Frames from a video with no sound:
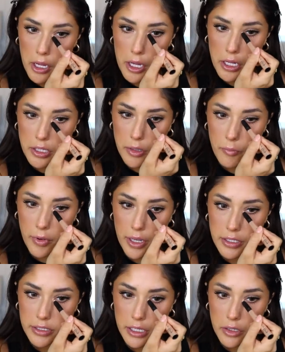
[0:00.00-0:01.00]
It's the
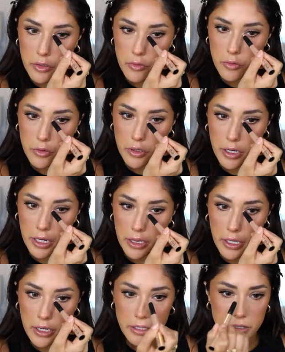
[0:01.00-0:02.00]
best inner corner
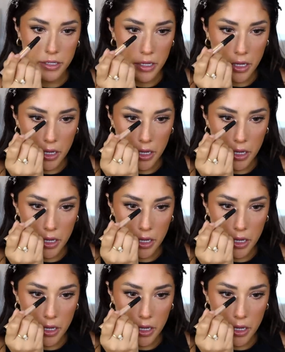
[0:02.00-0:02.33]
highlight